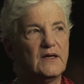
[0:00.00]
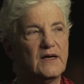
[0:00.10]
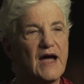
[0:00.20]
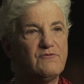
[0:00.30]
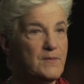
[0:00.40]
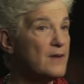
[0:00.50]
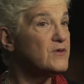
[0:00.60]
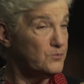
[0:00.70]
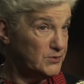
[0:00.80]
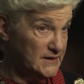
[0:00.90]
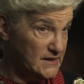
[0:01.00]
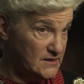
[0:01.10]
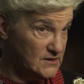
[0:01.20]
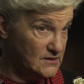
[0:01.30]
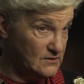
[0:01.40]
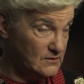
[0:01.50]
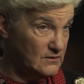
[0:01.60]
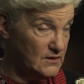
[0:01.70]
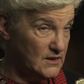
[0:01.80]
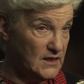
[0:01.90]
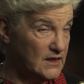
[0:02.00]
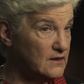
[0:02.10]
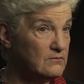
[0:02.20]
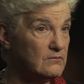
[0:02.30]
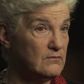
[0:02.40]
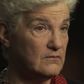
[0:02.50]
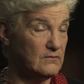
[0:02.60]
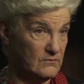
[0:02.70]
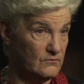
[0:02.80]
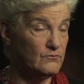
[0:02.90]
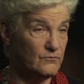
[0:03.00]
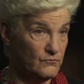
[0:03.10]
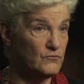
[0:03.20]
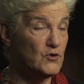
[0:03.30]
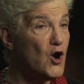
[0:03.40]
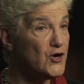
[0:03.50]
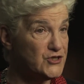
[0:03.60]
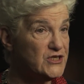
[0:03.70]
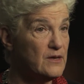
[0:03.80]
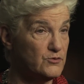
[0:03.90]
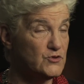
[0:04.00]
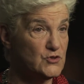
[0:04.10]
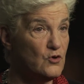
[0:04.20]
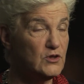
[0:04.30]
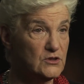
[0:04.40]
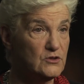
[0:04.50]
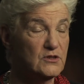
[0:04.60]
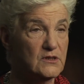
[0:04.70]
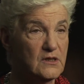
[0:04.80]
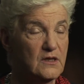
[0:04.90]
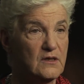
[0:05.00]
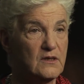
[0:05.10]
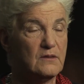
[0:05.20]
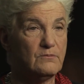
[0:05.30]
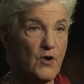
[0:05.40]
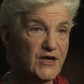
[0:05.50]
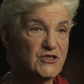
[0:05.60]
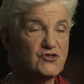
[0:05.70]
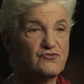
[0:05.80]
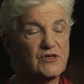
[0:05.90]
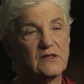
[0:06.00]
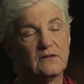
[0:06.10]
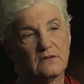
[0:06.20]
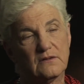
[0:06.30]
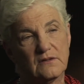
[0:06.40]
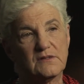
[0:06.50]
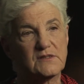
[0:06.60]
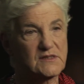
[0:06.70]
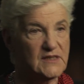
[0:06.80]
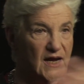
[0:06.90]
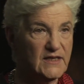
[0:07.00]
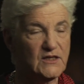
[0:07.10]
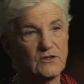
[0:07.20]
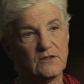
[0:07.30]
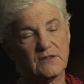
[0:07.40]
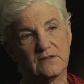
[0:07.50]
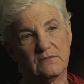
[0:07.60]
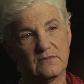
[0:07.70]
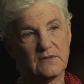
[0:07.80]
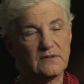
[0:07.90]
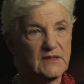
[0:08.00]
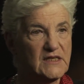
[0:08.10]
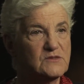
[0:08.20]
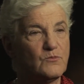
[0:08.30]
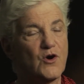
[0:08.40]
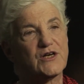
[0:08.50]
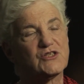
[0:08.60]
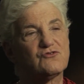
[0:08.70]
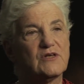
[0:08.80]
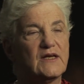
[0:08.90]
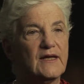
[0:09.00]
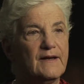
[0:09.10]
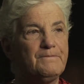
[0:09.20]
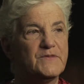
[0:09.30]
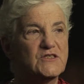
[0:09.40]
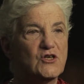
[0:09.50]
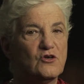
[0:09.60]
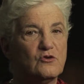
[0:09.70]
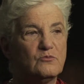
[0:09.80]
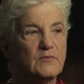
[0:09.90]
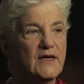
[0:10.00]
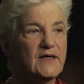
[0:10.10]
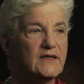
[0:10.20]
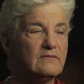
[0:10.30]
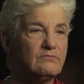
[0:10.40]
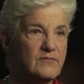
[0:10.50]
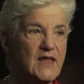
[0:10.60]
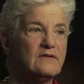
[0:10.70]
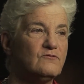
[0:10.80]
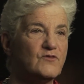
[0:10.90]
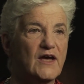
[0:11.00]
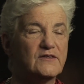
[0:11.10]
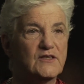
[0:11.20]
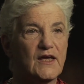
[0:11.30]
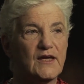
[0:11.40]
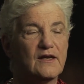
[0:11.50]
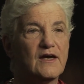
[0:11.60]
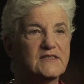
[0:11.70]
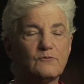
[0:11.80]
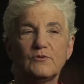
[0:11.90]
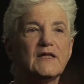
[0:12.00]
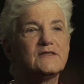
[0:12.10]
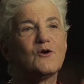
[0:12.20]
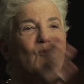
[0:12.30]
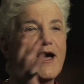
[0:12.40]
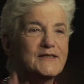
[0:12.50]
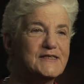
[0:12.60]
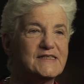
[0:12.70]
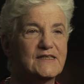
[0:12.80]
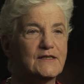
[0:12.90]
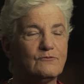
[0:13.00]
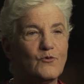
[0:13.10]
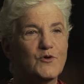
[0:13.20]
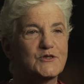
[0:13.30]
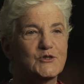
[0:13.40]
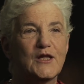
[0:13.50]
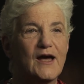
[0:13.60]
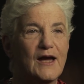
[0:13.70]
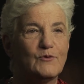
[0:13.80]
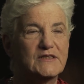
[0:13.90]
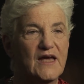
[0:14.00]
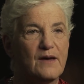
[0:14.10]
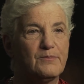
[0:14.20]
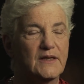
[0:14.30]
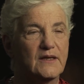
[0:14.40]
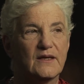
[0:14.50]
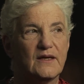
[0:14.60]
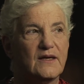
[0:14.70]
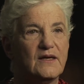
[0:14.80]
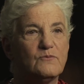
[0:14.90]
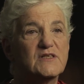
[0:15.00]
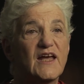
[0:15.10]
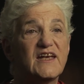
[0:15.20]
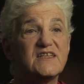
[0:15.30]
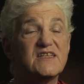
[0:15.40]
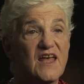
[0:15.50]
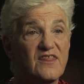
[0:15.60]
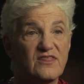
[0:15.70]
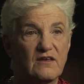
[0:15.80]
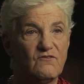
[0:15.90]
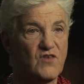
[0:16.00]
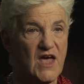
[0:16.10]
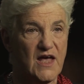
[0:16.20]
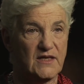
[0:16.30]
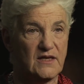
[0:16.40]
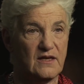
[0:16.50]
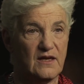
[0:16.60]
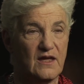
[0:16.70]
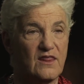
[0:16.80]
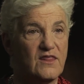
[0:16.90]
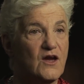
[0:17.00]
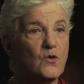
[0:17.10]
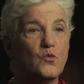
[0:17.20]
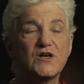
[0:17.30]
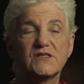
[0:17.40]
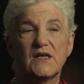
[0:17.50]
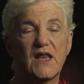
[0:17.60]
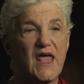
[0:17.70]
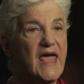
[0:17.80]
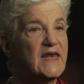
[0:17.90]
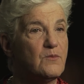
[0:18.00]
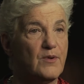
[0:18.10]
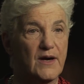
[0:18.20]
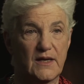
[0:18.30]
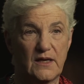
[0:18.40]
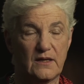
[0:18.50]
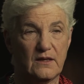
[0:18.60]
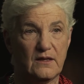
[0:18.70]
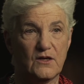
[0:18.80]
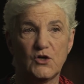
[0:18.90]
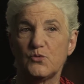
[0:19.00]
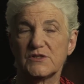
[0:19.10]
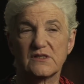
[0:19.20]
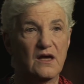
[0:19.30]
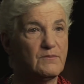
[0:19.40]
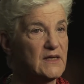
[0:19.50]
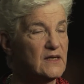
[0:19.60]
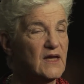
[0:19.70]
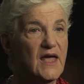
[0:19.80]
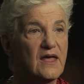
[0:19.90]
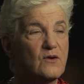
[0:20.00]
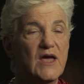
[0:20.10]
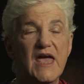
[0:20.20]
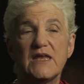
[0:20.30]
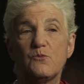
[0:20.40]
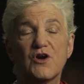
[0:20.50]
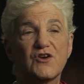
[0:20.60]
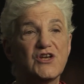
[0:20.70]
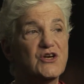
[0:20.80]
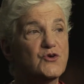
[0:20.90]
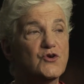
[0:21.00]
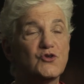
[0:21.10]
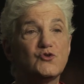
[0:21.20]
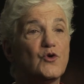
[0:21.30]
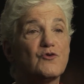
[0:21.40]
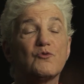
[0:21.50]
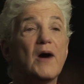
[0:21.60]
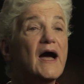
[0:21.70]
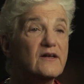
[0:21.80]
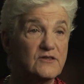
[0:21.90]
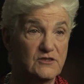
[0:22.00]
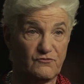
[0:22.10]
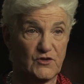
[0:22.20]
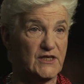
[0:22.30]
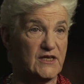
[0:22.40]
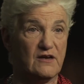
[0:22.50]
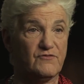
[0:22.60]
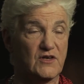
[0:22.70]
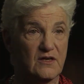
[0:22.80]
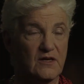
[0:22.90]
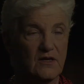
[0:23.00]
I remember the police in large numbers all along Market Street and Society Hill and East Market Street. So my then fiancé and I said, well, let's go out and see. 4th of July, what's happening? It was like Death Valley. There wasn't anybody who was coming anywhere near 200 miles of Philadelphia.